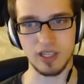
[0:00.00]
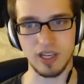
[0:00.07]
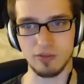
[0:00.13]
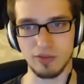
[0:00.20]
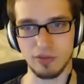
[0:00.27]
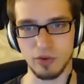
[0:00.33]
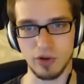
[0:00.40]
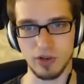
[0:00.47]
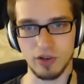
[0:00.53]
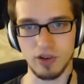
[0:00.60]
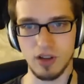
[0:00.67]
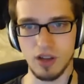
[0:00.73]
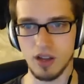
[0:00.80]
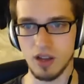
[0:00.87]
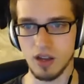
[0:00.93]
helpful for you.
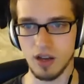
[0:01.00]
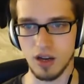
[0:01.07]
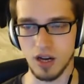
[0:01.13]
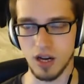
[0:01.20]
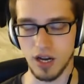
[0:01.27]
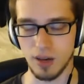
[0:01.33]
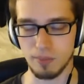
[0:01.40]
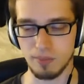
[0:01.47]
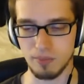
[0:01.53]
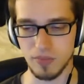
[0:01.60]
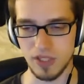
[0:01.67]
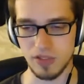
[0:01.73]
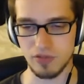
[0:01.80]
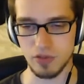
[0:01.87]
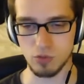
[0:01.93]

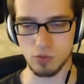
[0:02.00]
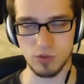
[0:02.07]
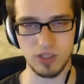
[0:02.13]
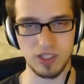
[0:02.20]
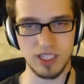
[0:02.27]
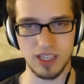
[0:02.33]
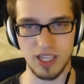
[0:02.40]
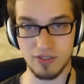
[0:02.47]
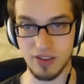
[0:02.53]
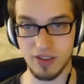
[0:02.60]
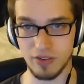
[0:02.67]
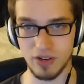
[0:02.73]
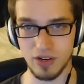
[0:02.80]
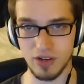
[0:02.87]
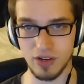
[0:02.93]
If you really love
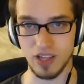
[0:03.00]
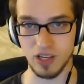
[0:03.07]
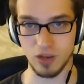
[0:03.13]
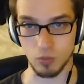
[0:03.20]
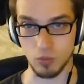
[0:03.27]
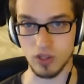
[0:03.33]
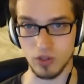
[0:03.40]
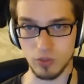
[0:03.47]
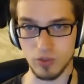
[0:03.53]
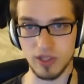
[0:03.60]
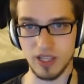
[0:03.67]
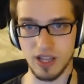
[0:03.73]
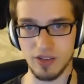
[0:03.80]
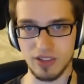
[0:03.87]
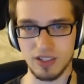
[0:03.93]
Evernote, like really,
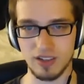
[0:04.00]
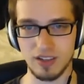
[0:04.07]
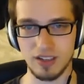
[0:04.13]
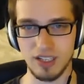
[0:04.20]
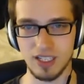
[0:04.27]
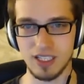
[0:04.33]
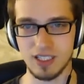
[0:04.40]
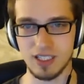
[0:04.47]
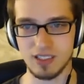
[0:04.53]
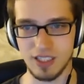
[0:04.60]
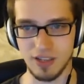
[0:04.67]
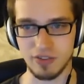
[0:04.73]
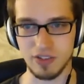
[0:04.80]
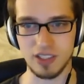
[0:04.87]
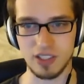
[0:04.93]
really love it,
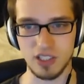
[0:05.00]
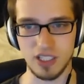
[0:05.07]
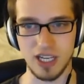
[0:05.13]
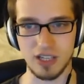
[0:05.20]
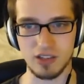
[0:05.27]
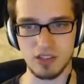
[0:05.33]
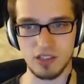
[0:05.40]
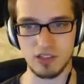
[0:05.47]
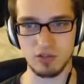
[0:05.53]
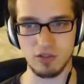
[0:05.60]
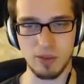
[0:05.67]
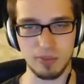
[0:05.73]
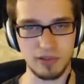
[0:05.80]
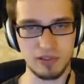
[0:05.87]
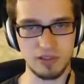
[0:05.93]
definitely check out The Secret
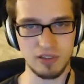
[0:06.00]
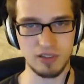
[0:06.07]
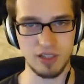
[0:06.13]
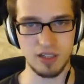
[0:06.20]
Weapon.